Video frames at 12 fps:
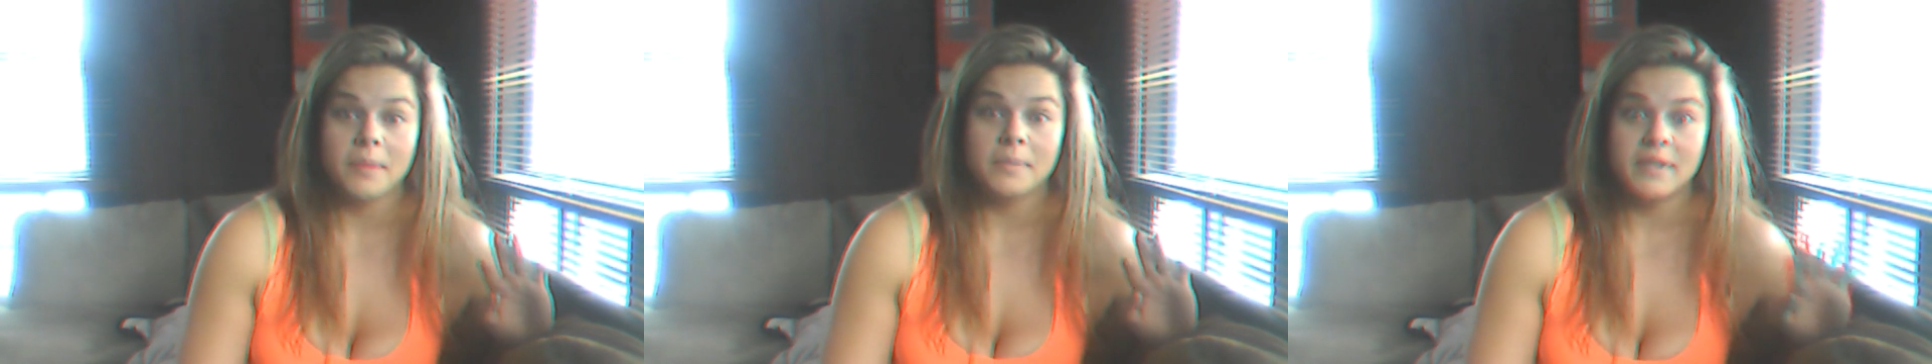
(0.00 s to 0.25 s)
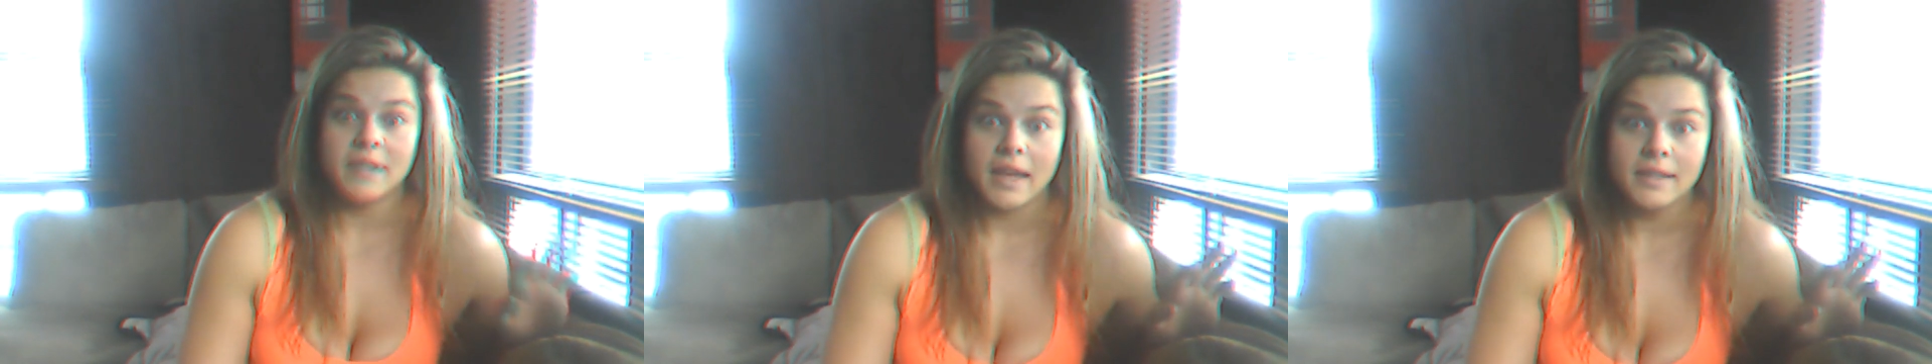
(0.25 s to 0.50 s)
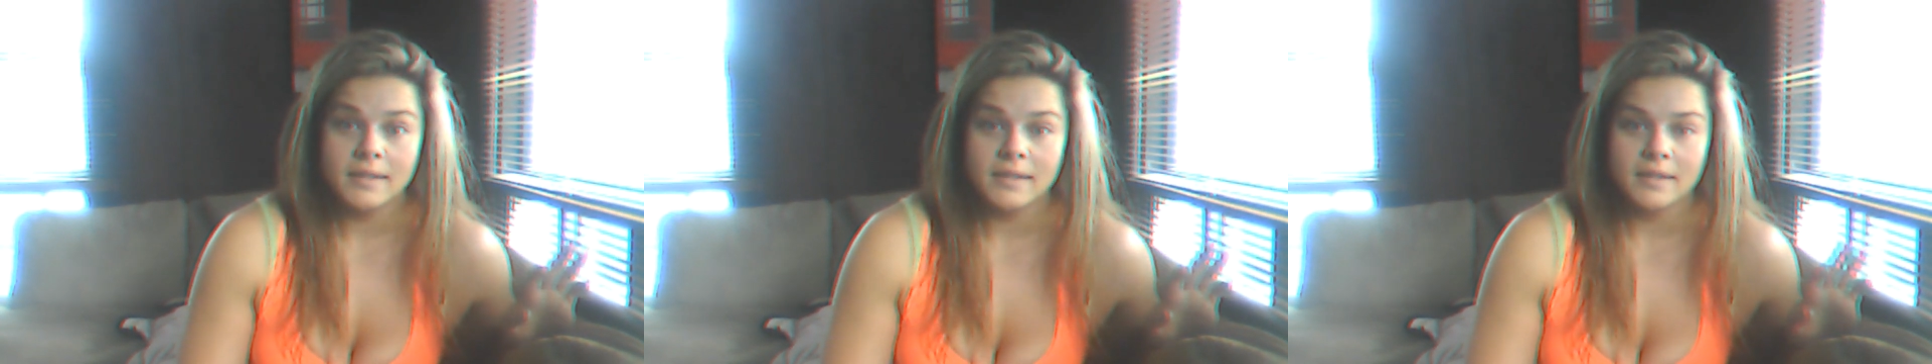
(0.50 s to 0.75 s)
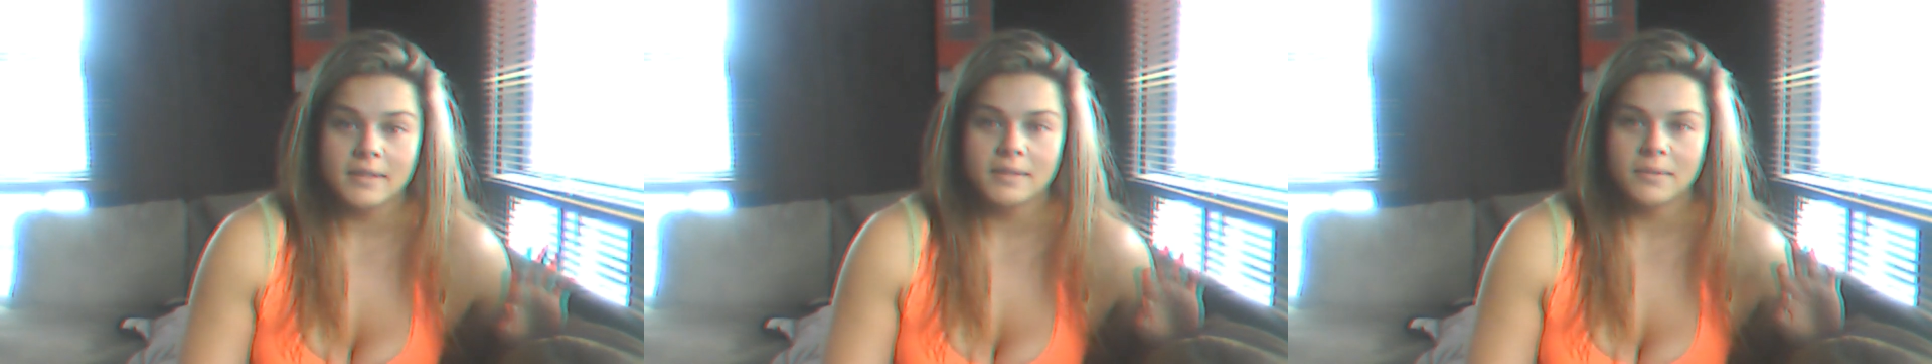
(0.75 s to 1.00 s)

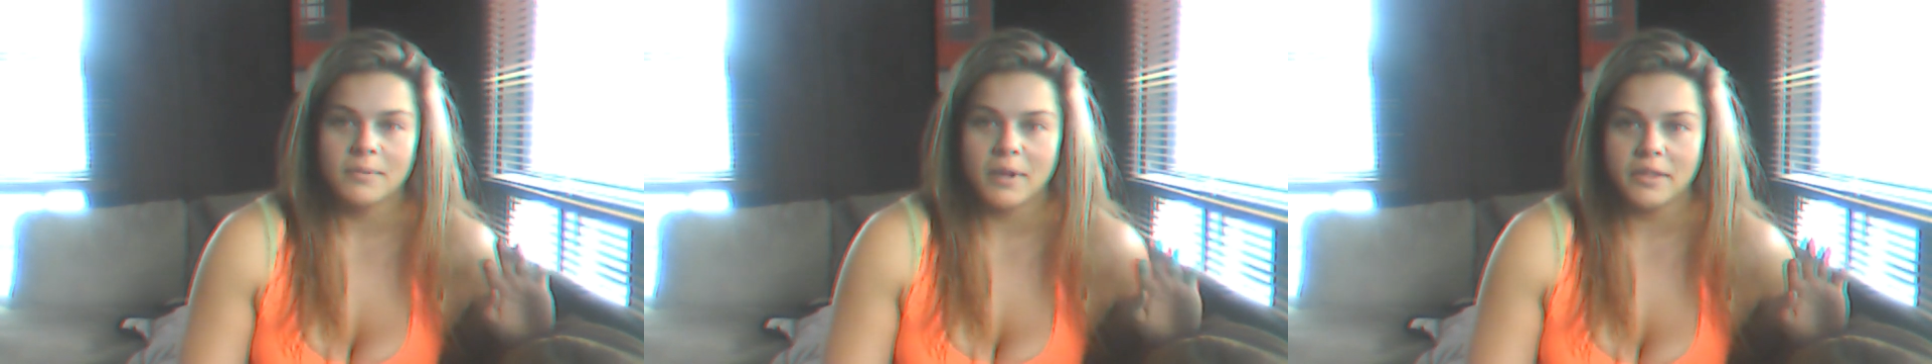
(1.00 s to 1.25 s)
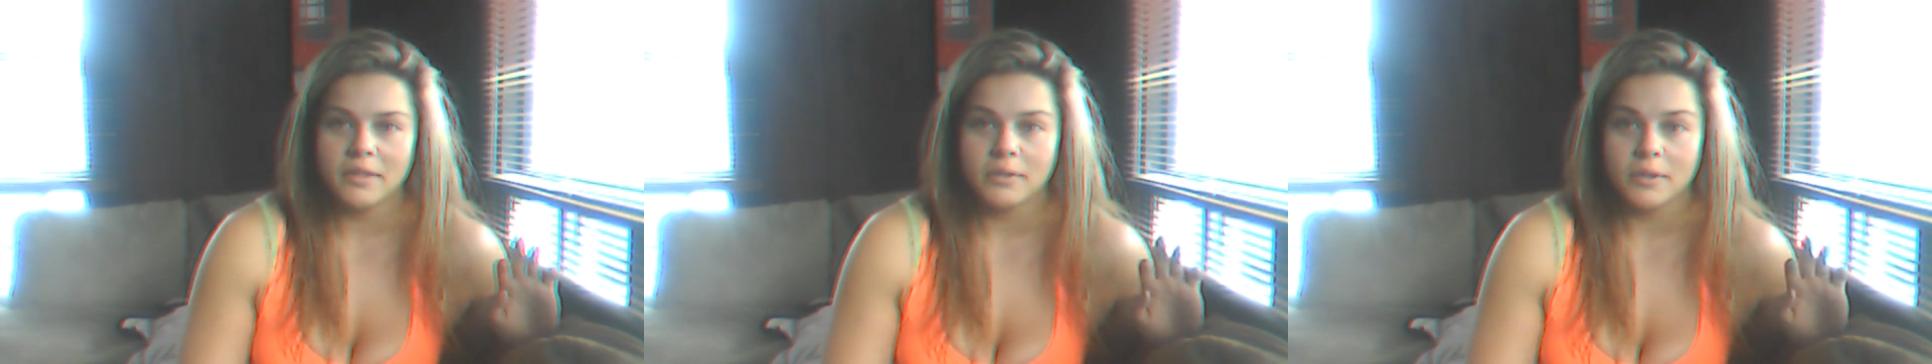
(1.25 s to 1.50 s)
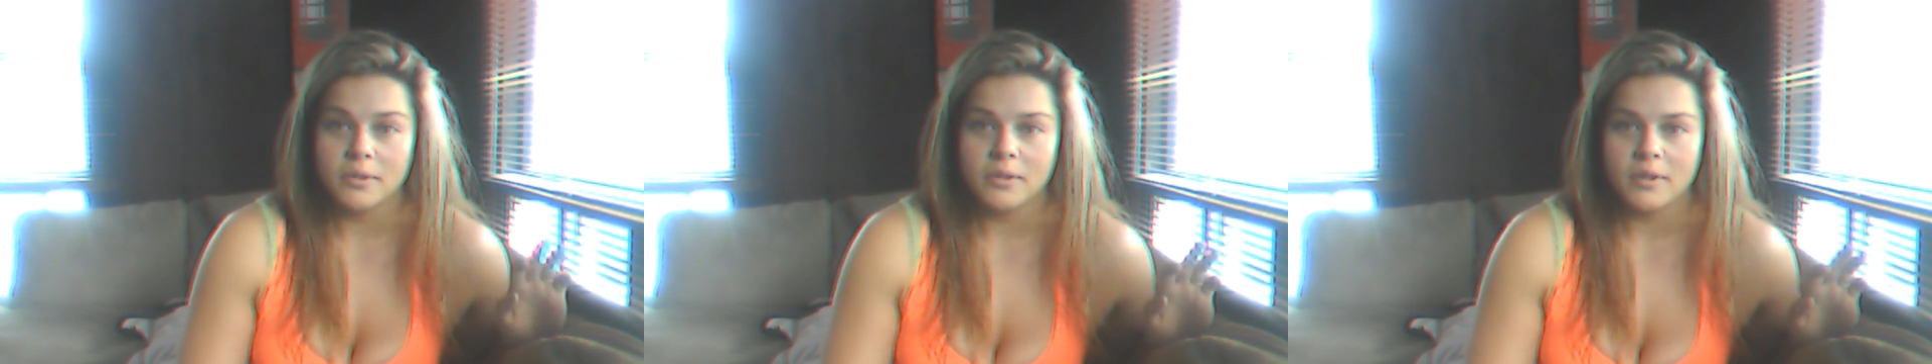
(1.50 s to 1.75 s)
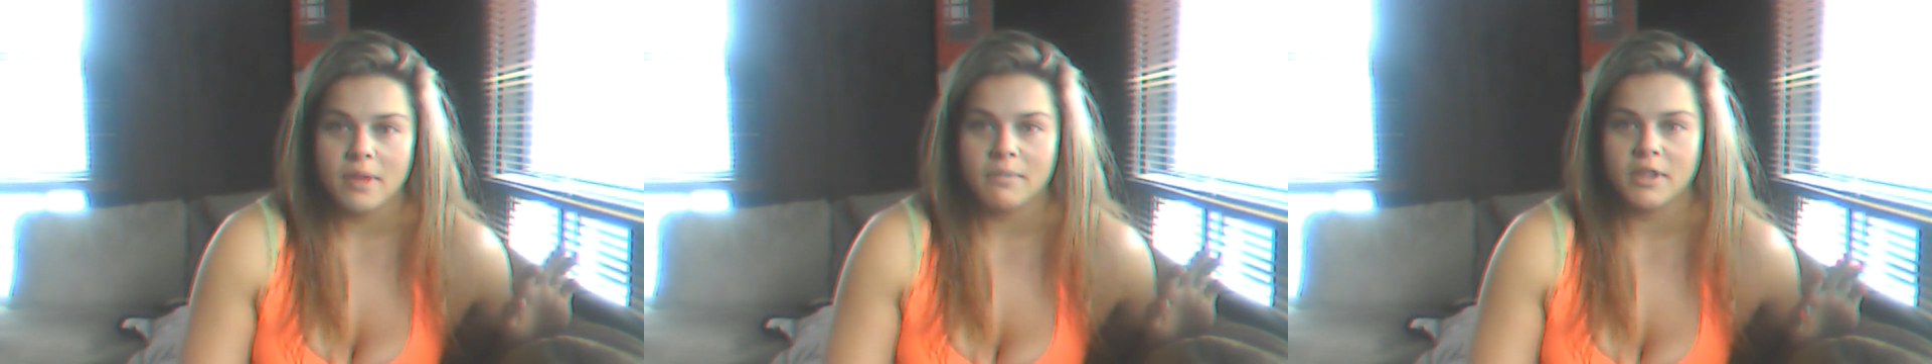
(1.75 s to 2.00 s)
with
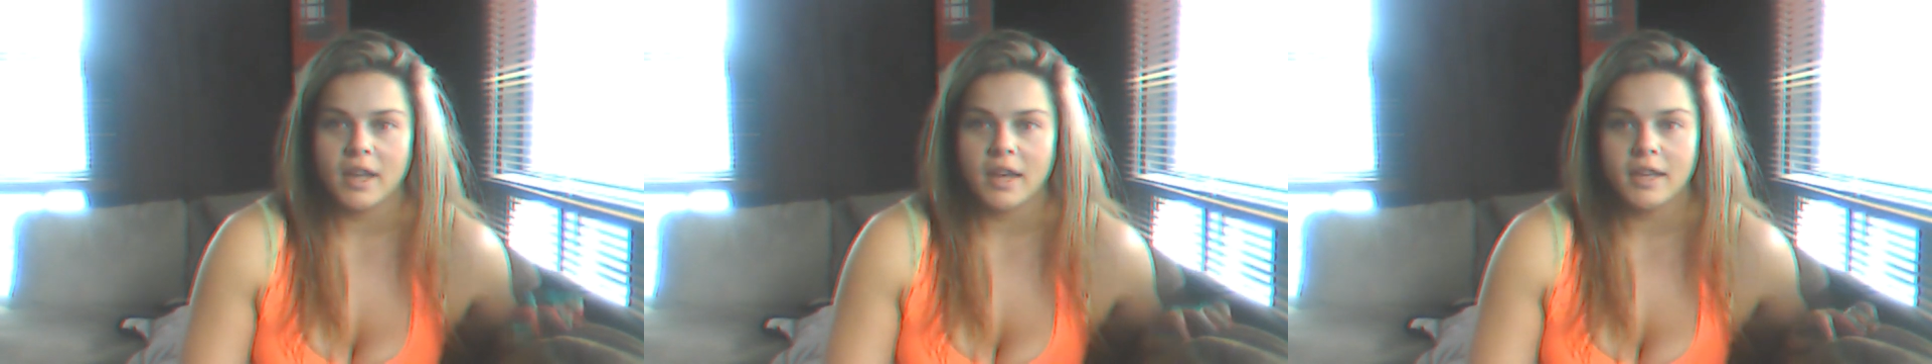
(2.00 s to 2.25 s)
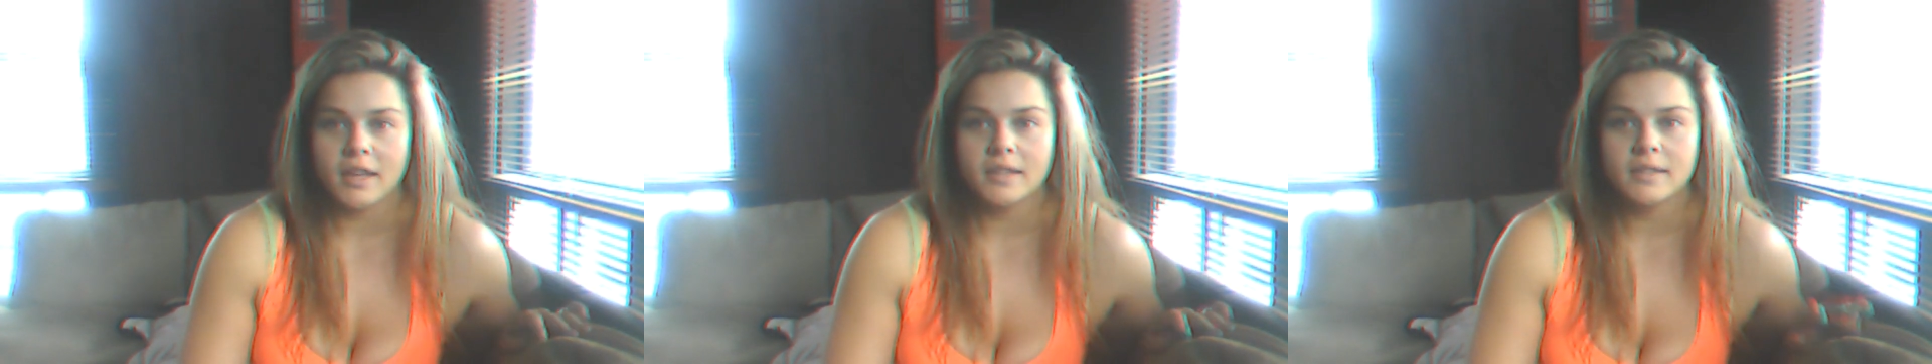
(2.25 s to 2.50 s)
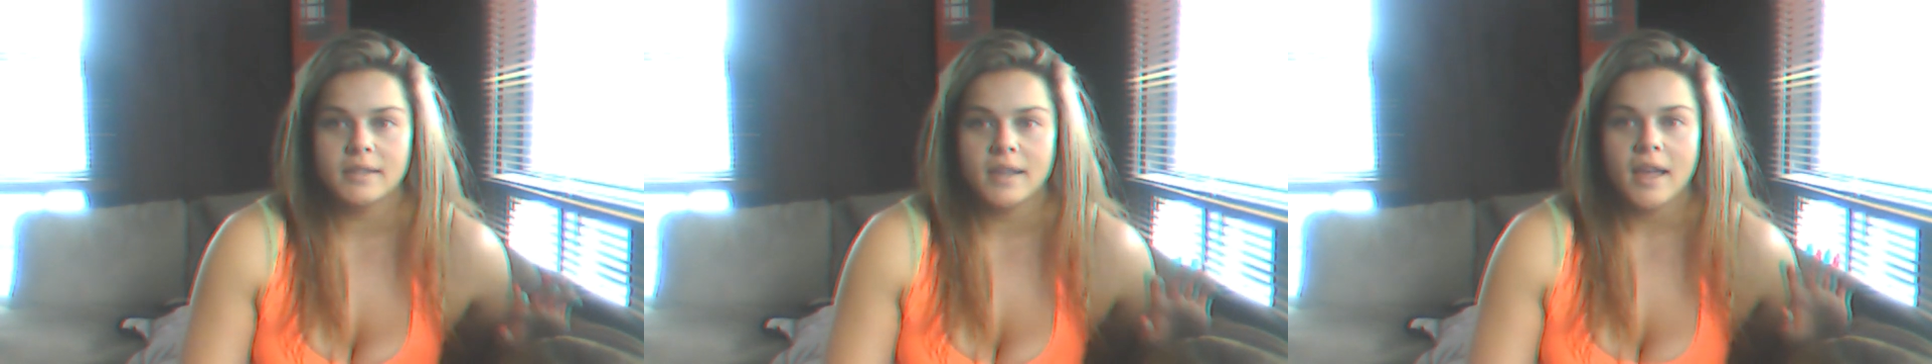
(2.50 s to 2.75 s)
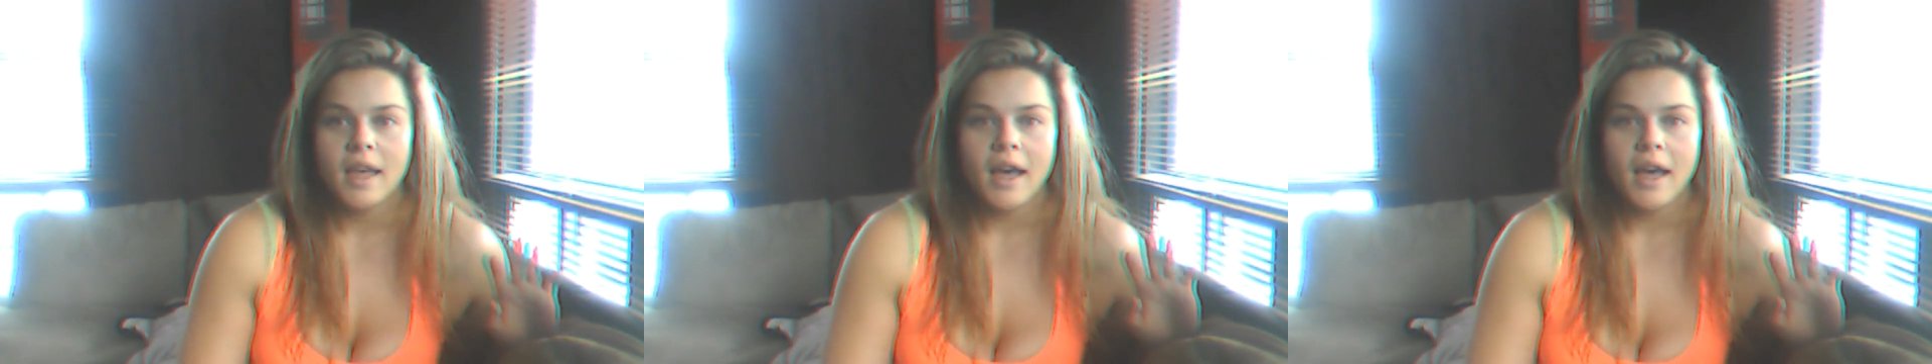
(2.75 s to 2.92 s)
Lululemon leggings.